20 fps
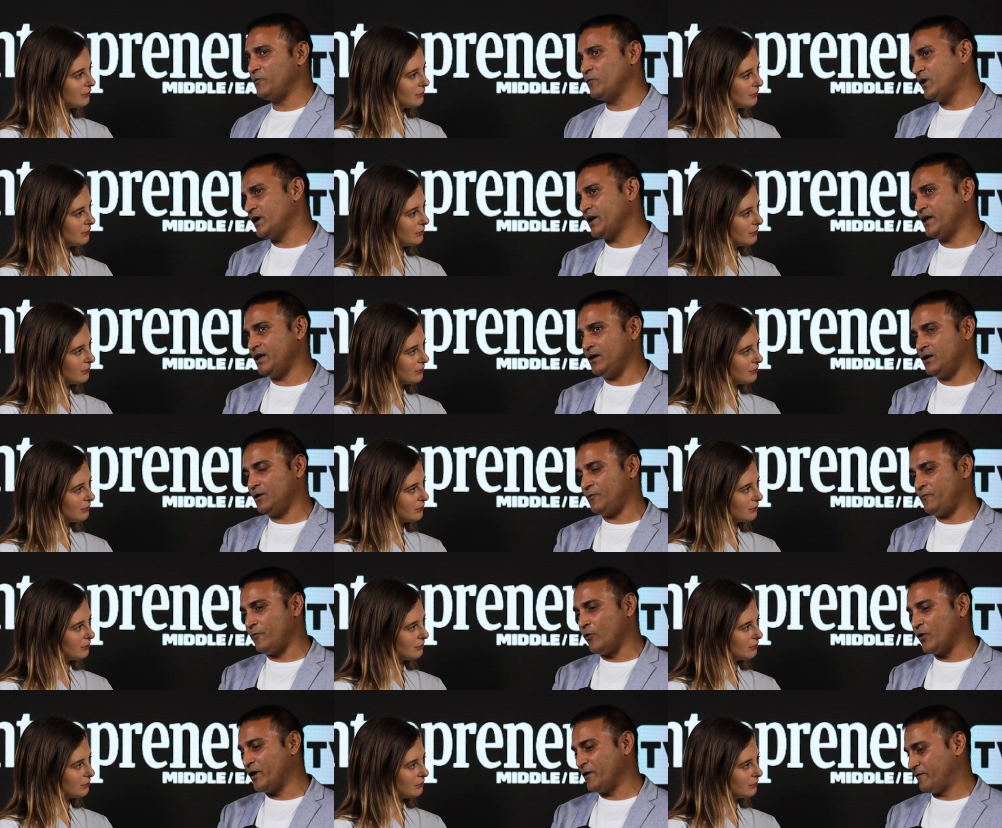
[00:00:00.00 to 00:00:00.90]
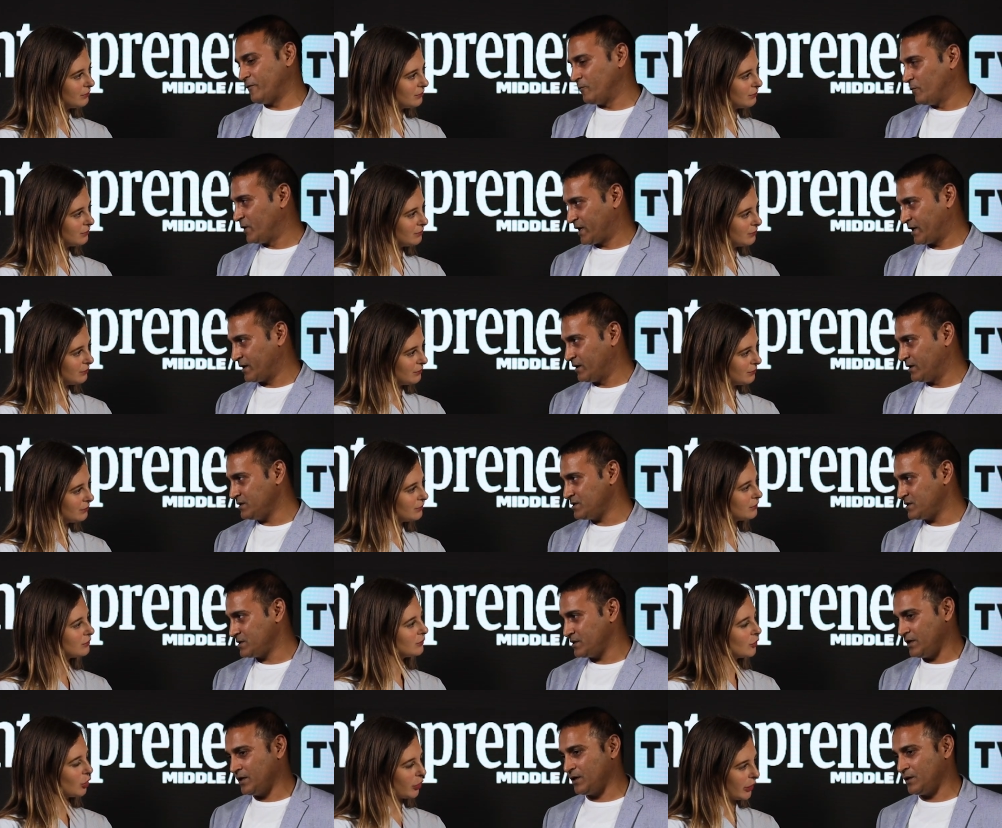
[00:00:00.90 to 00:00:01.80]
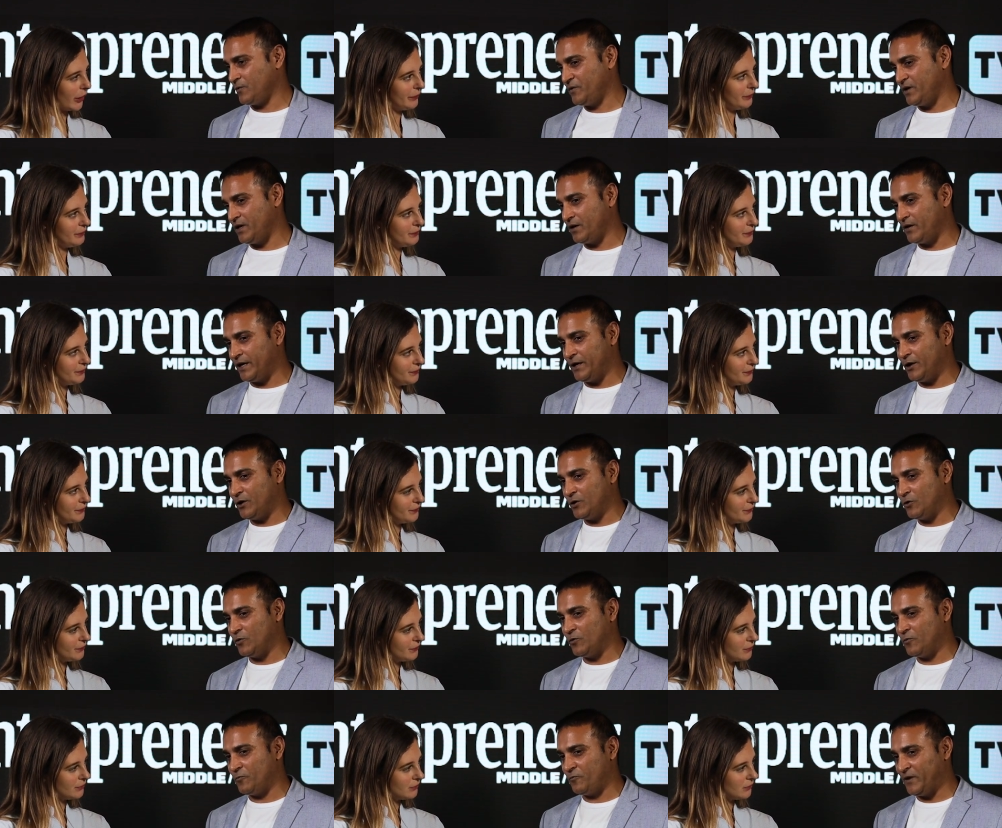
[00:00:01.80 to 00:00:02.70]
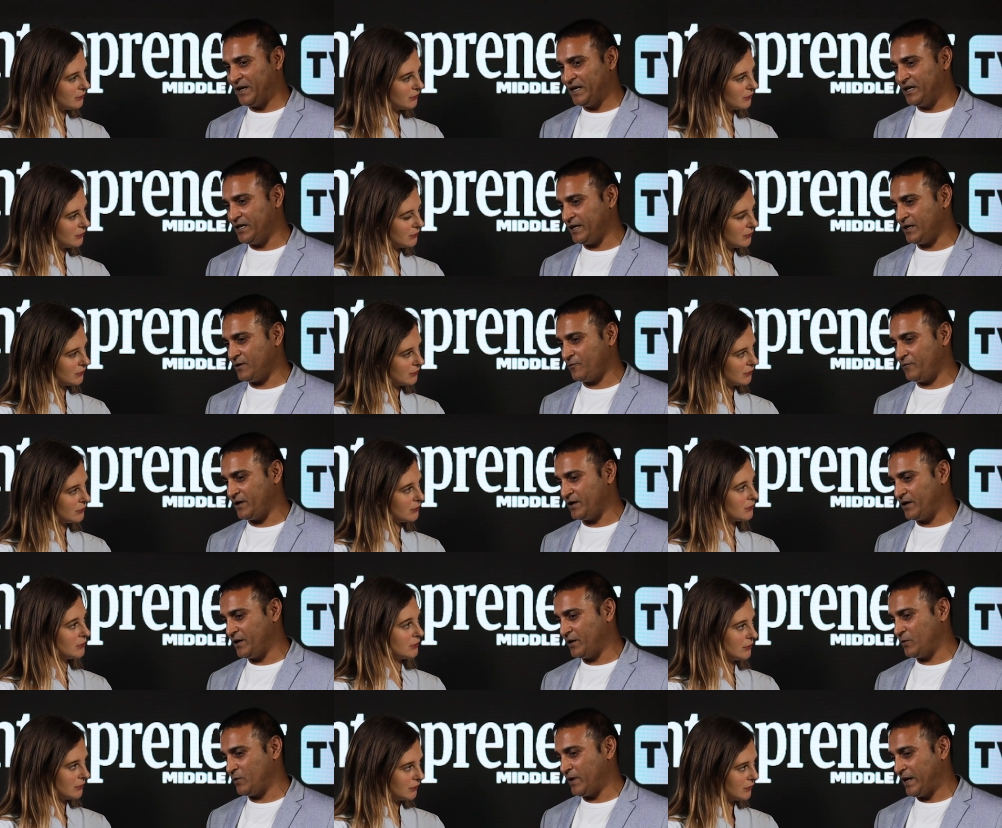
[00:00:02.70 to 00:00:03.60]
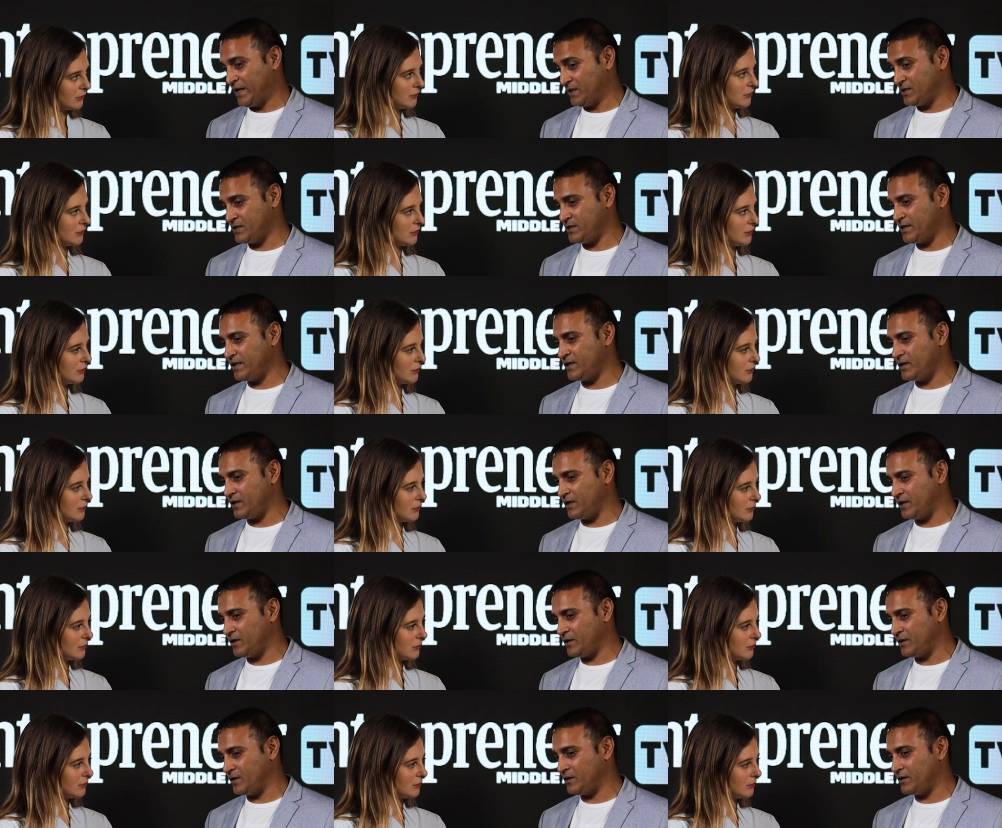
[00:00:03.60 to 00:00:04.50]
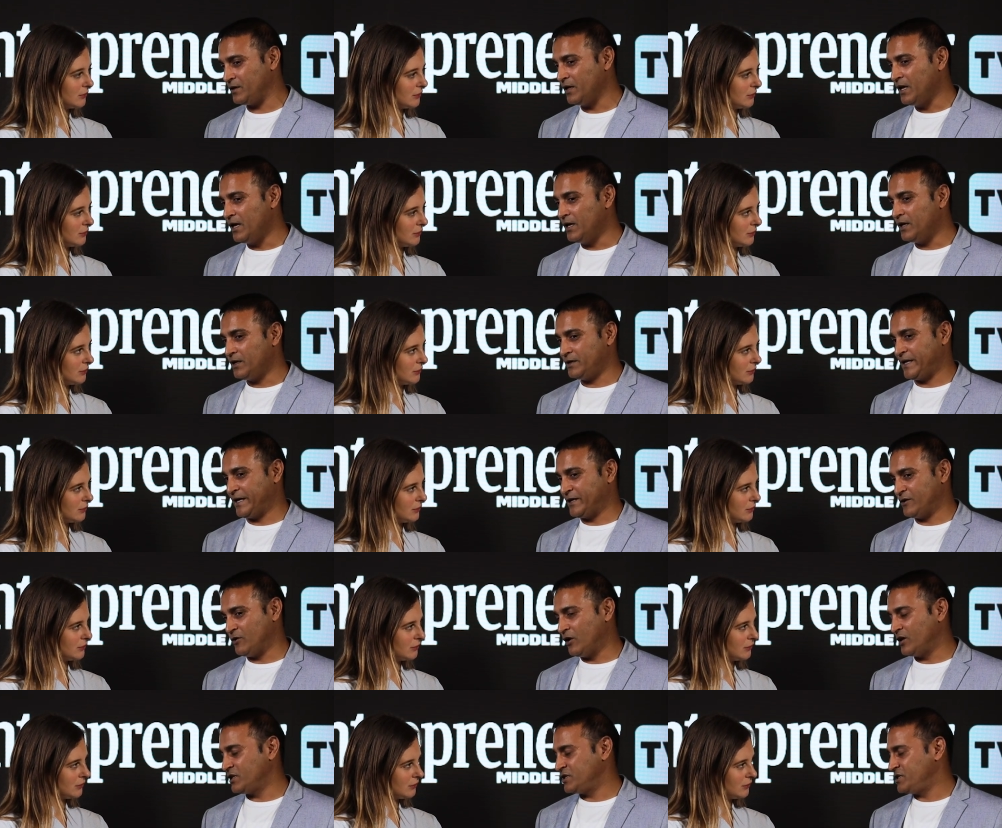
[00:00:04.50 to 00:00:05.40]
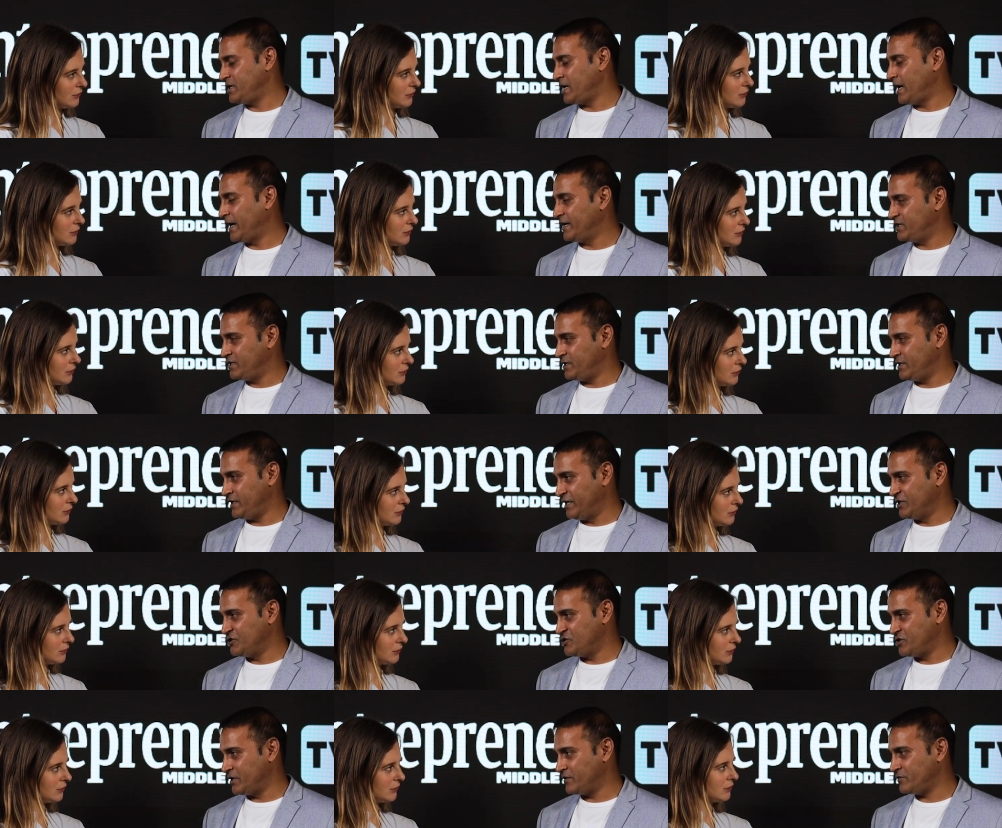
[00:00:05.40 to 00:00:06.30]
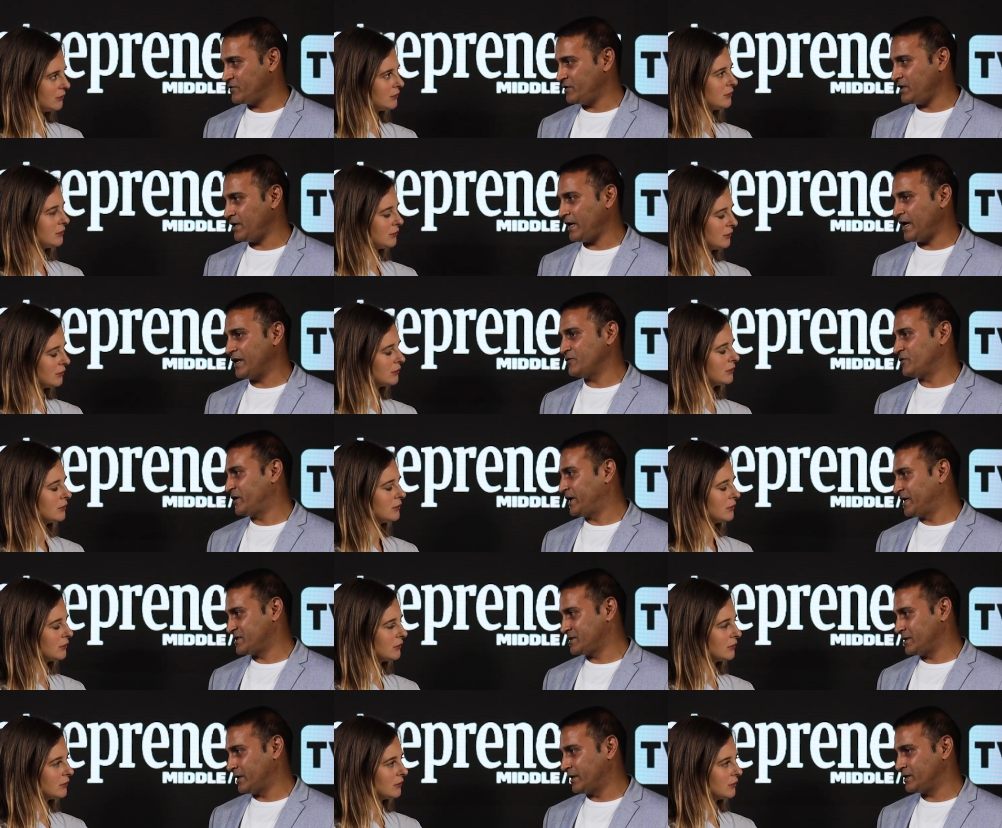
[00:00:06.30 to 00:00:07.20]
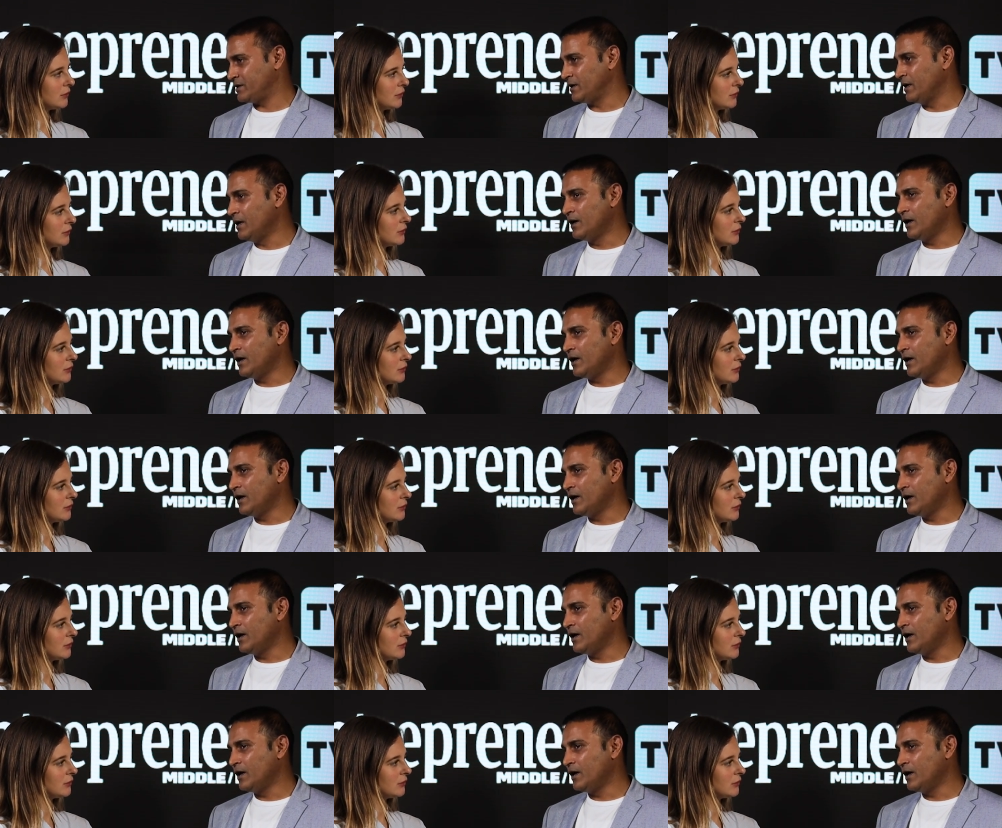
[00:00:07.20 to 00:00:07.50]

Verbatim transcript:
Speaker 1: we work in uh, four different verticals. Uh, okay. We are into fintech, we are into health tech, technology, IT in general, and real estate.